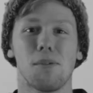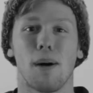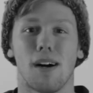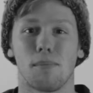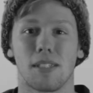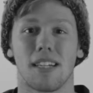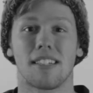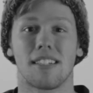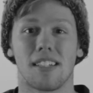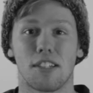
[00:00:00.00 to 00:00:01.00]
balms are
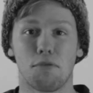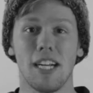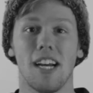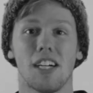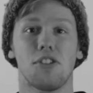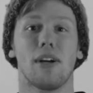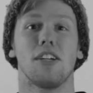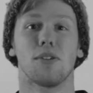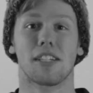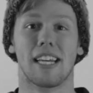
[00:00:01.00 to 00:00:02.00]
designed to rehydrate
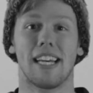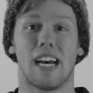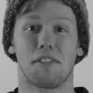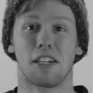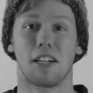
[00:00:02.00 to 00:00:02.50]
your skin after